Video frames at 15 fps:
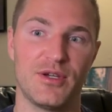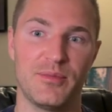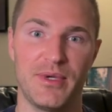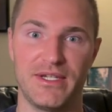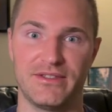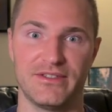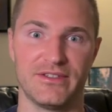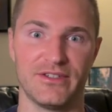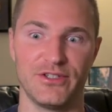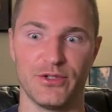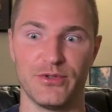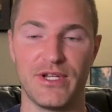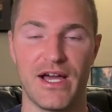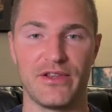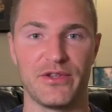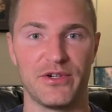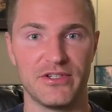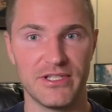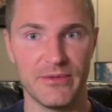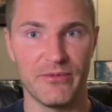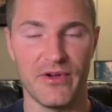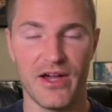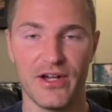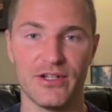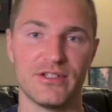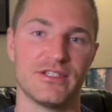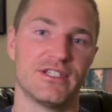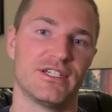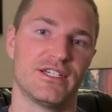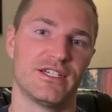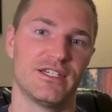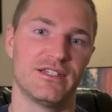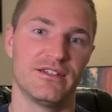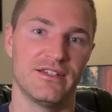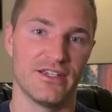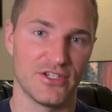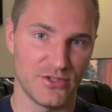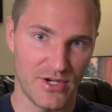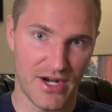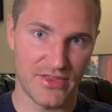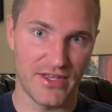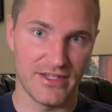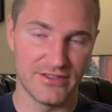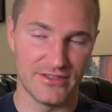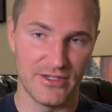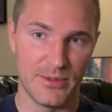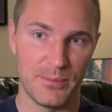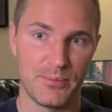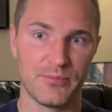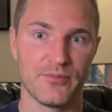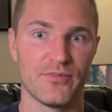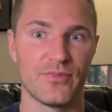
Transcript: Basically, you'll download a zip file, extract that zip,